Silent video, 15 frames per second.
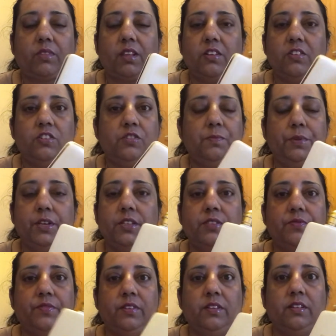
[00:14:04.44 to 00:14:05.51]
It's just
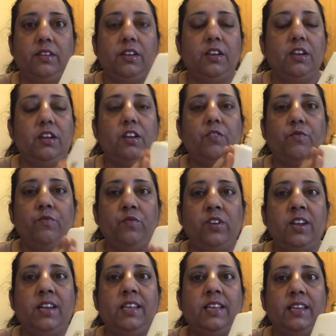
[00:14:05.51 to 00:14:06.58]
beautiful. It
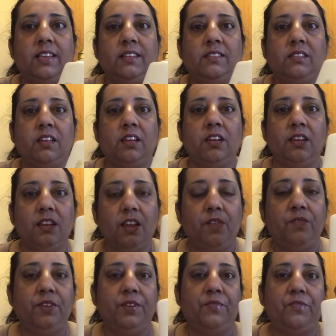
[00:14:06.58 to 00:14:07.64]
really is a
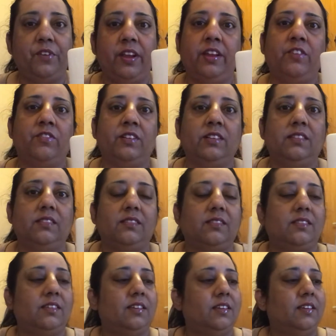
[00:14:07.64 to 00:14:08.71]
lovely fragrance.
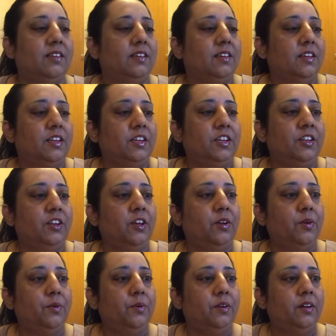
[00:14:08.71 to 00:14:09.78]
You
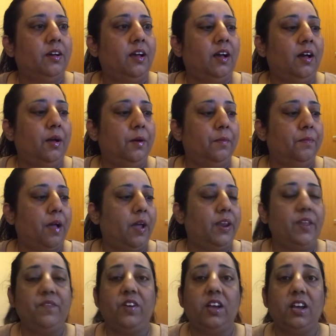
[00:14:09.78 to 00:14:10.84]
know, I
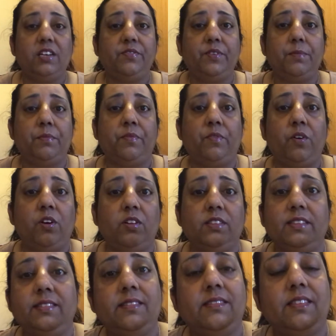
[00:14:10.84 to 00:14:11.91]
never heard of it before.
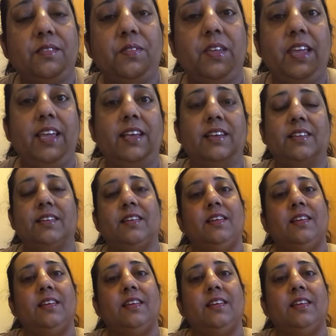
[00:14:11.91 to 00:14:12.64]
This is a thing.